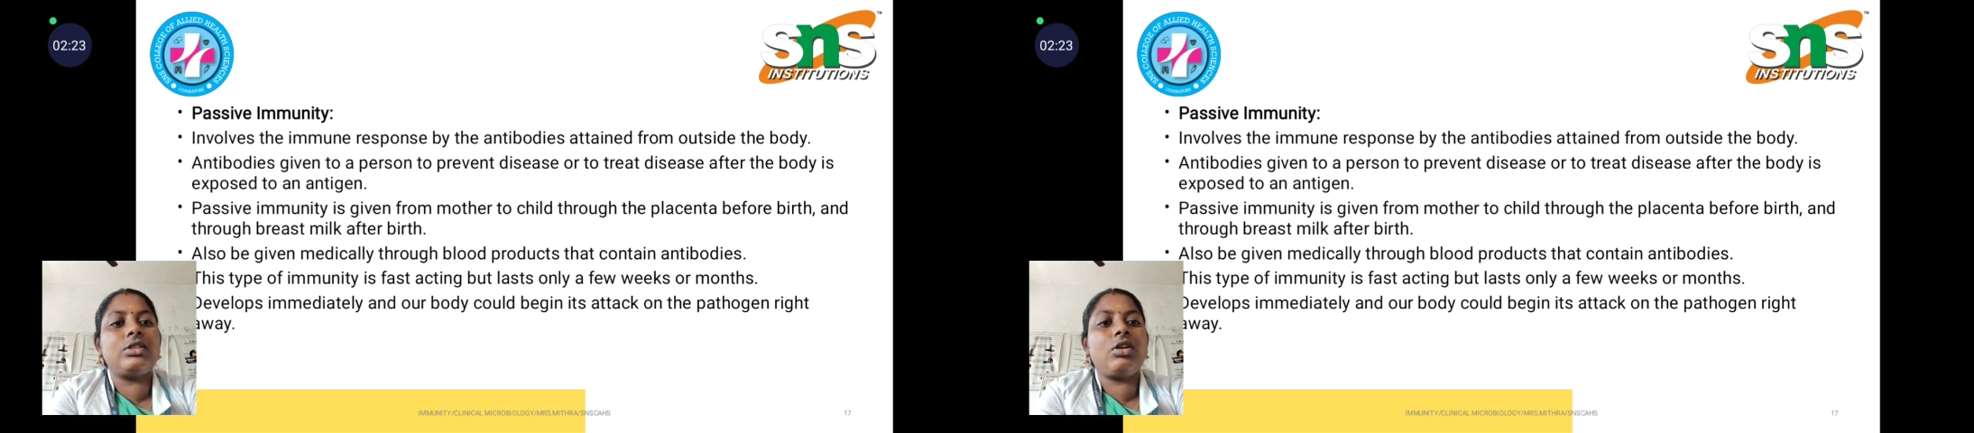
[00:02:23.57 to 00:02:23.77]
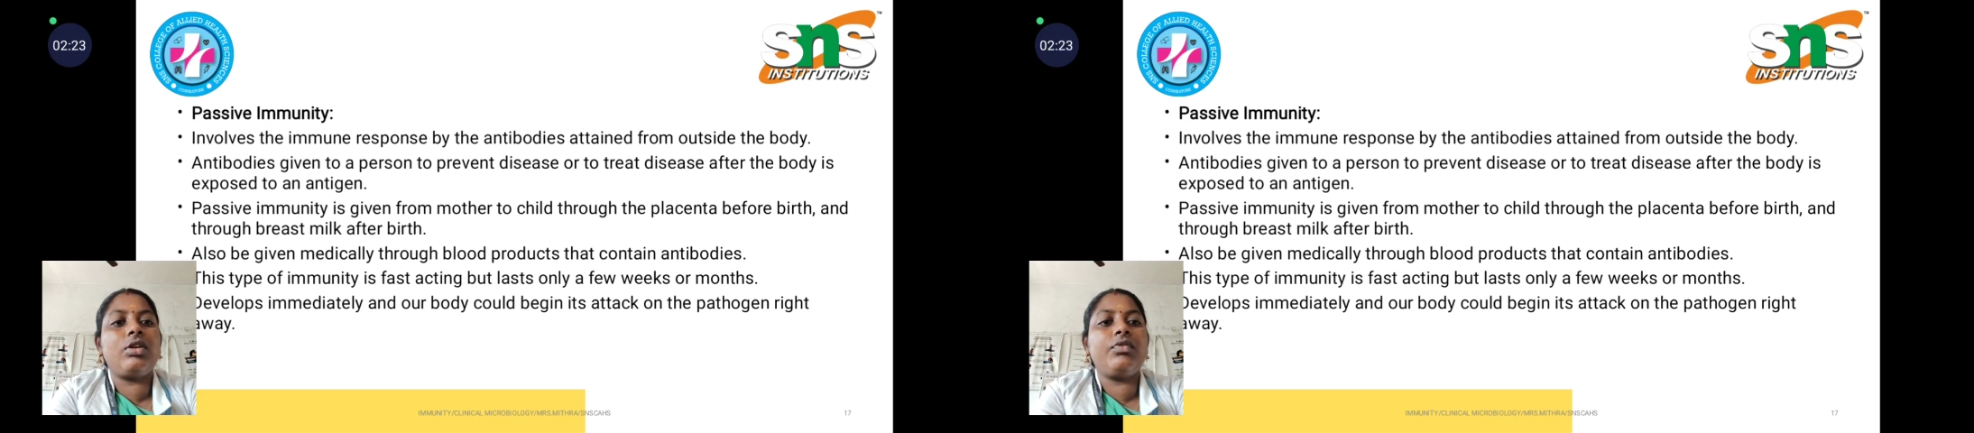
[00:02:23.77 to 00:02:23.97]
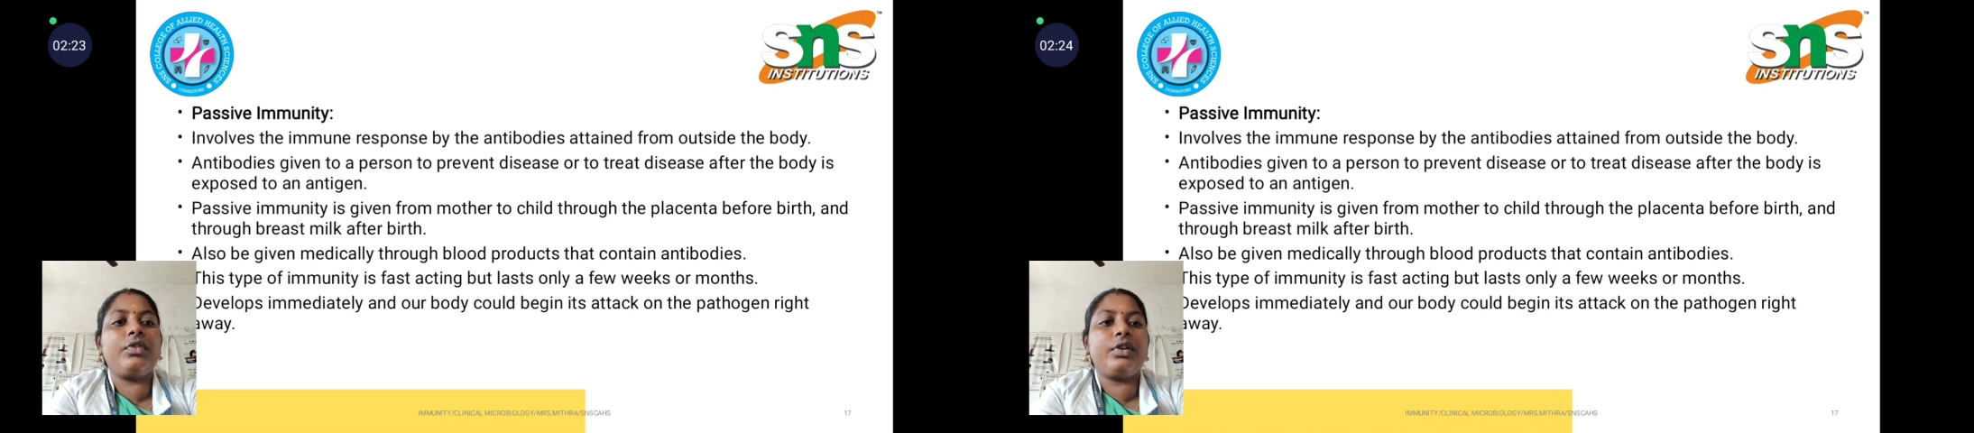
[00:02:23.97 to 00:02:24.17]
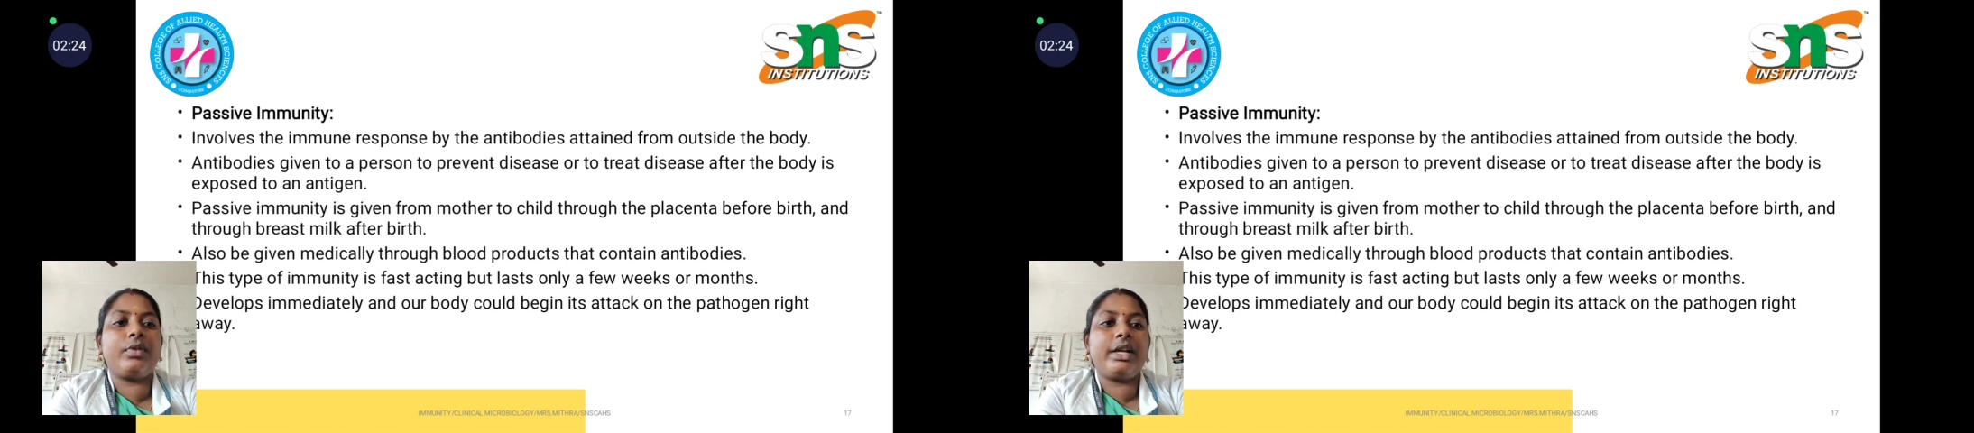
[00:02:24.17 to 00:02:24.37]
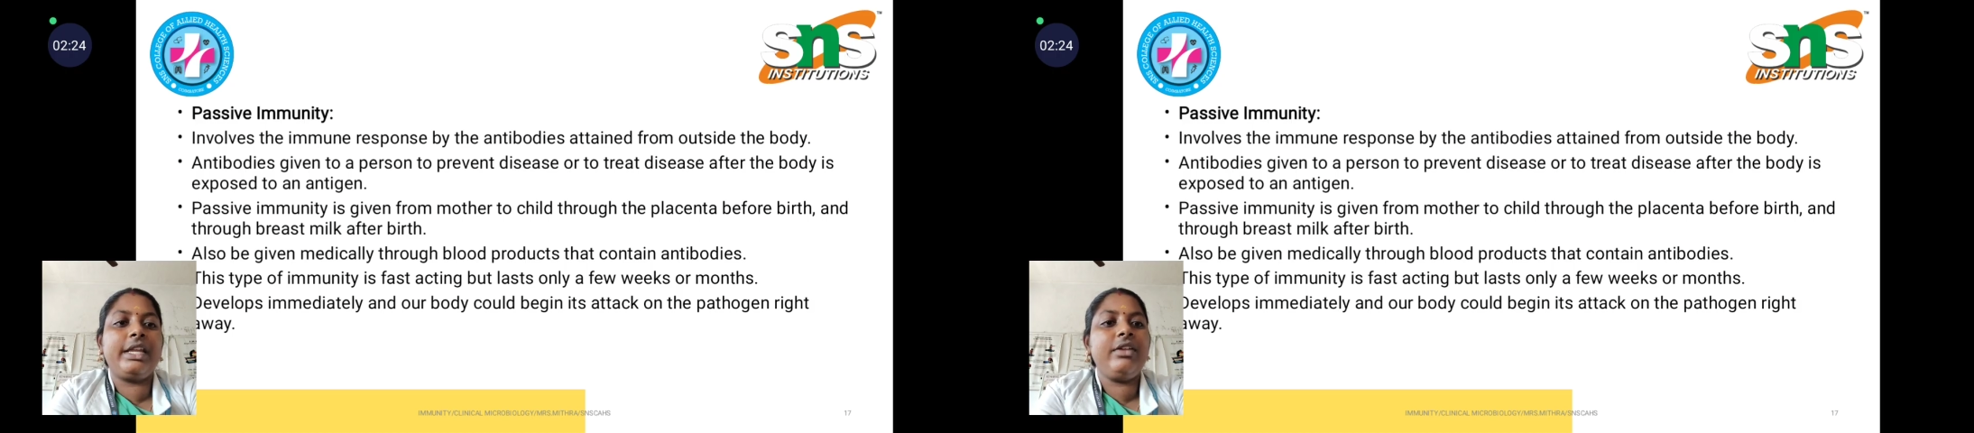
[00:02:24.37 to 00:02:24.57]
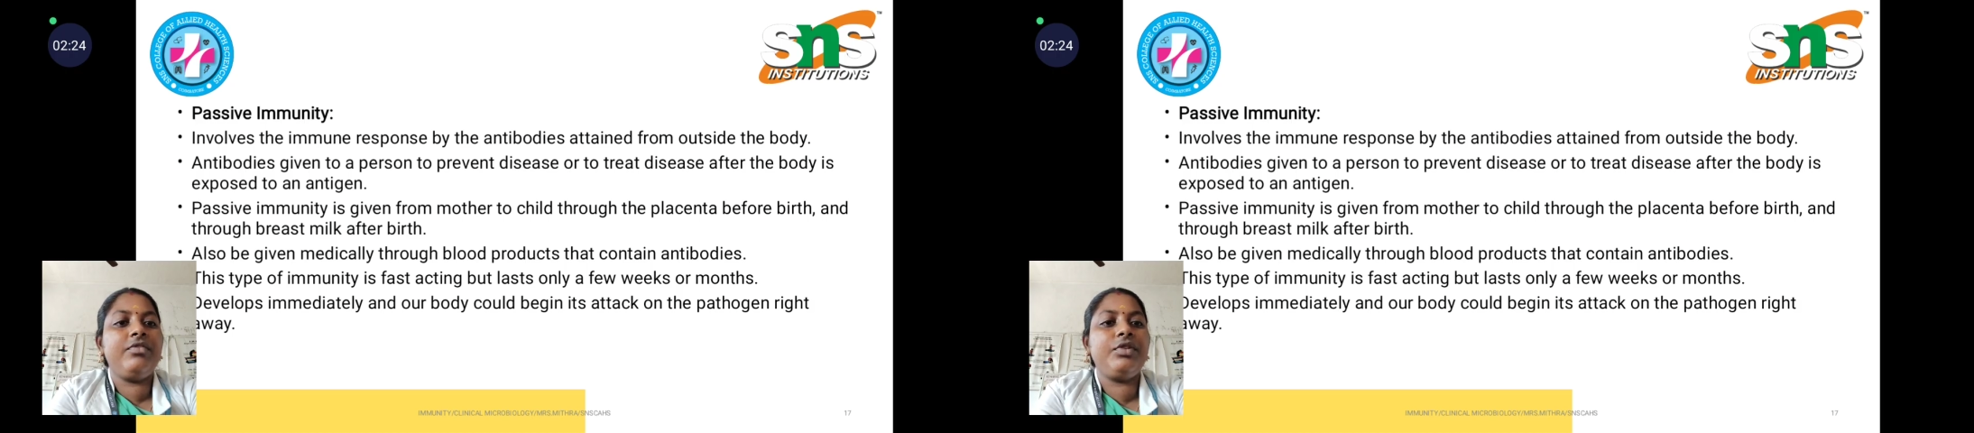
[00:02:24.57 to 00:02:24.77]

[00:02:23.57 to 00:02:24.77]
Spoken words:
long for only